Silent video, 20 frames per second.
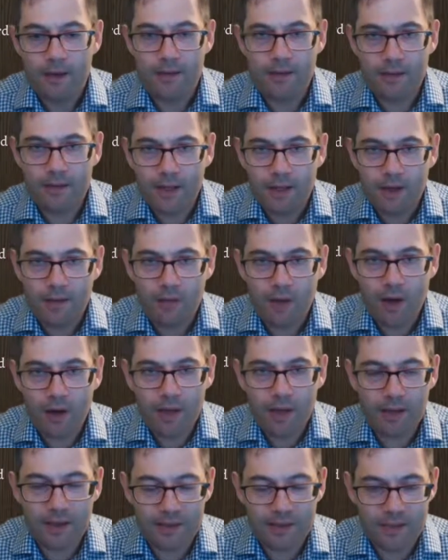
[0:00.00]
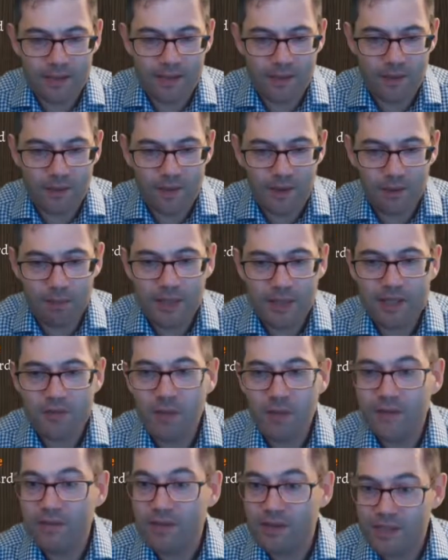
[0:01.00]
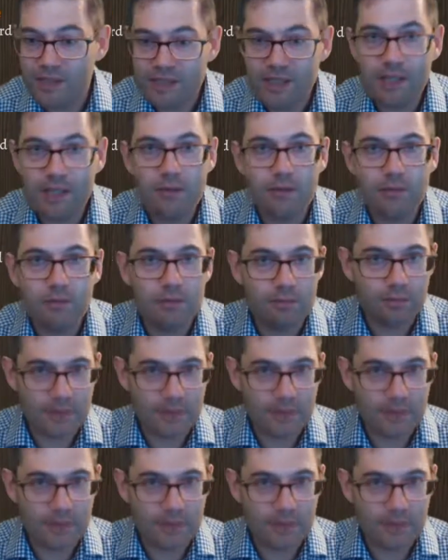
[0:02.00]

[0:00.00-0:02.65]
Then I've highlighted something. Please wait for the signal